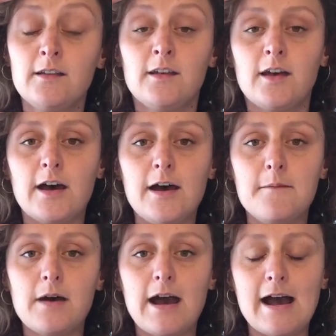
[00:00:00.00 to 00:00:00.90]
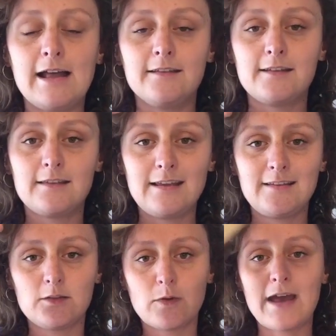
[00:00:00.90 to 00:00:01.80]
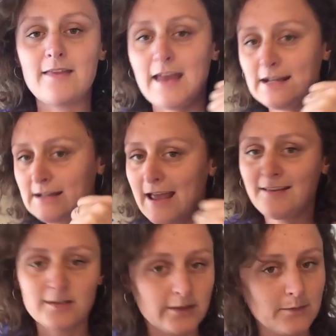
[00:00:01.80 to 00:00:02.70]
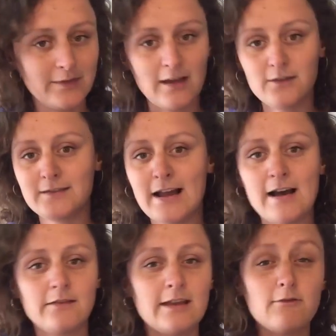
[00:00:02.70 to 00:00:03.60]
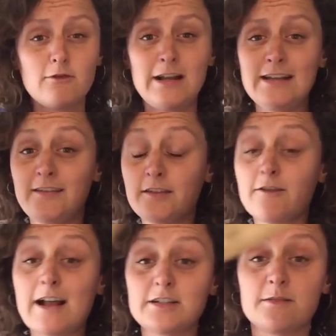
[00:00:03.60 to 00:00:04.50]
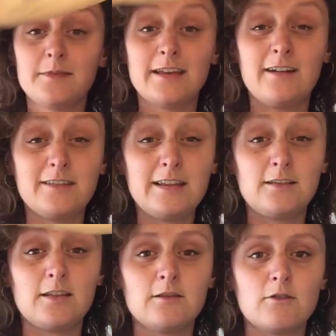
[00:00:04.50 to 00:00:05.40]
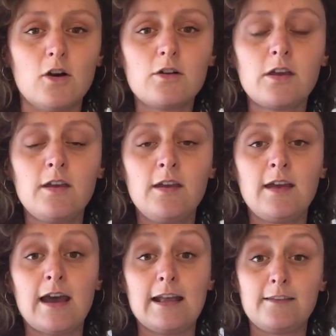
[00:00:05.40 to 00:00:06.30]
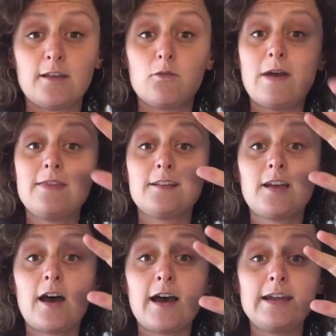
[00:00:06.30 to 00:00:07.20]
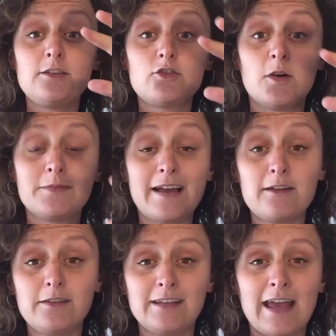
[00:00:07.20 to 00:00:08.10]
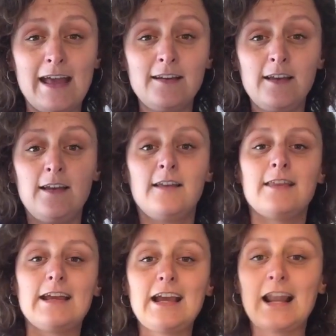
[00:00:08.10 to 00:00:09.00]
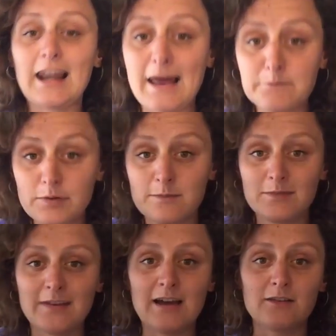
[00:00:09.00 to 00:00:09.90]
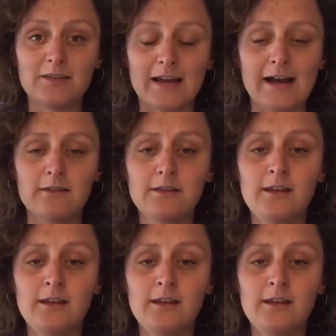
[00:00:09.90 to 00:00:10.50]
And this is where they nestle themselves down. They really scratch themselves into the rock. And so when the tide drops out again, they clamp themselves down